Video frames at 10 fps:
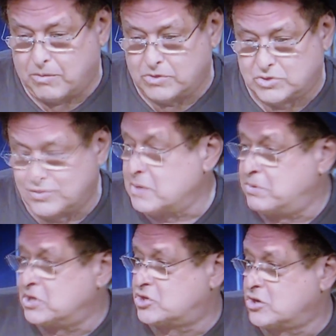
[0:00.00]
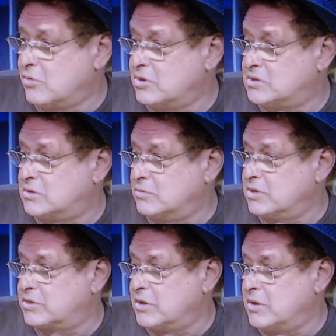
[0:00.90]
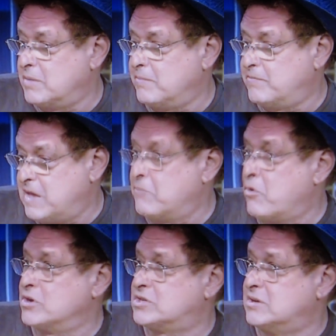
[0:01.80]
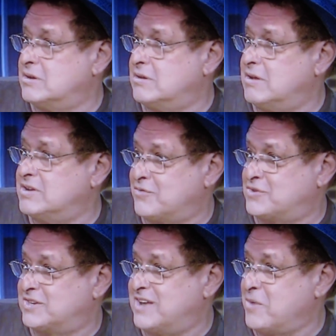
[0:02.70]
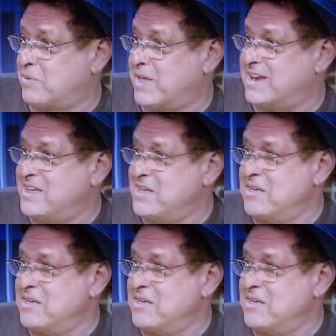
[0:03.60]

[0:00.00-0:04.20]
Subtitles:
was doing a big show with Van Morrison and Jefferson Airplane,